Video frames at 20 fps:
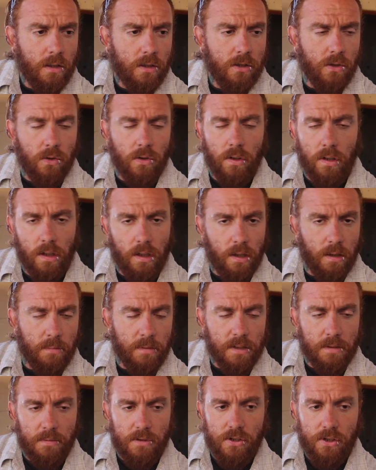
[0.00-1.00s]
Toyota,
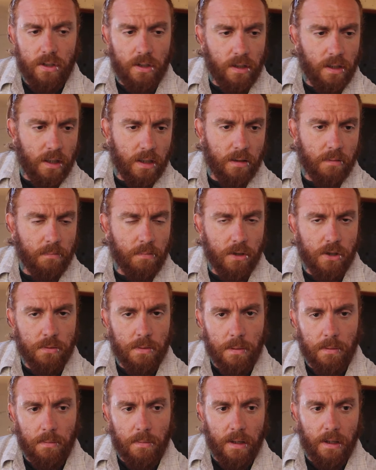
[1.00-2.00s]
Mitsubishi, like a bunch of
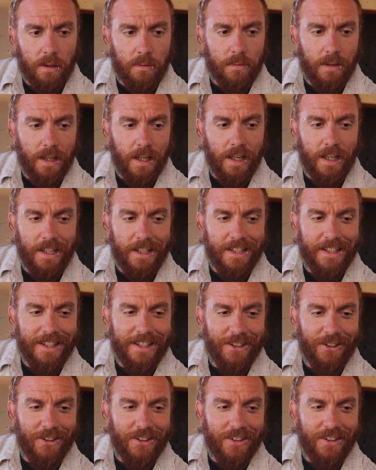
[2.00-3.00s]
people make them, and
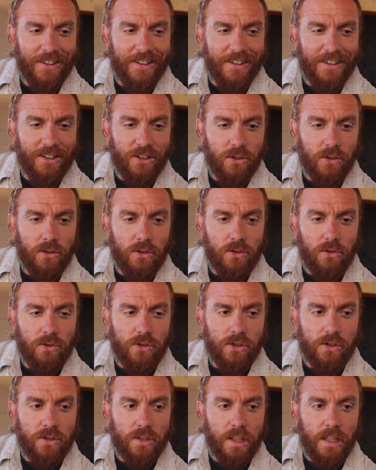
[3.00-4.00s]
you
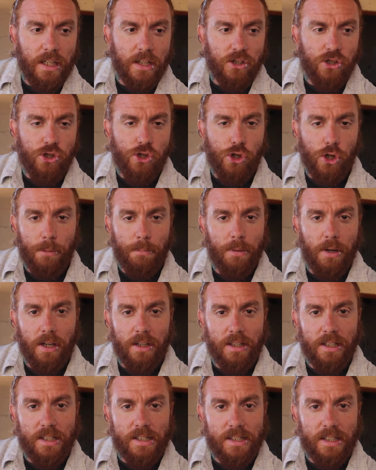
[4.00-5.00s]
just like jump
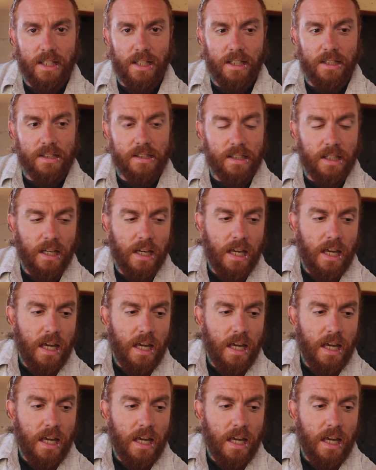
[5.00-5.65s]
on these things,